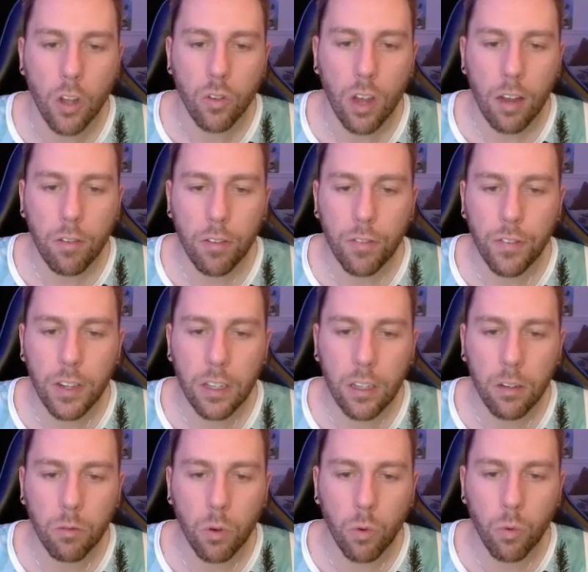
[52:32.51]
So I have a
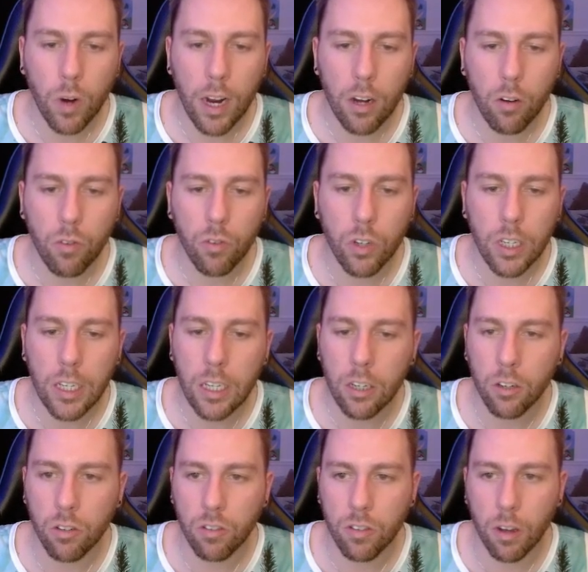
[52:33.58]
feeling we're right over
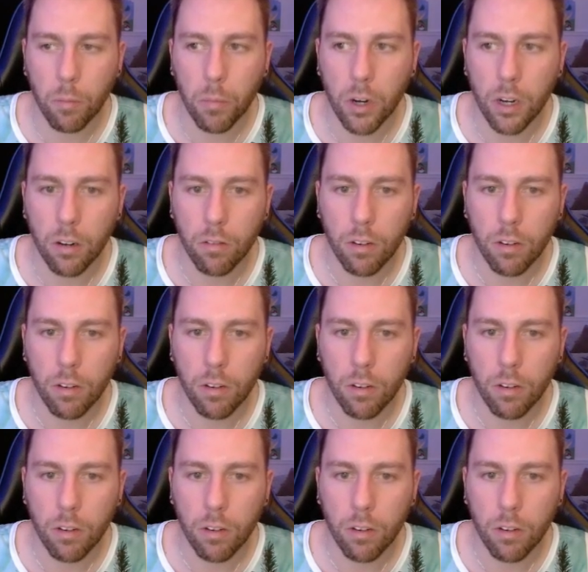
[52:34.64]
here somewhere,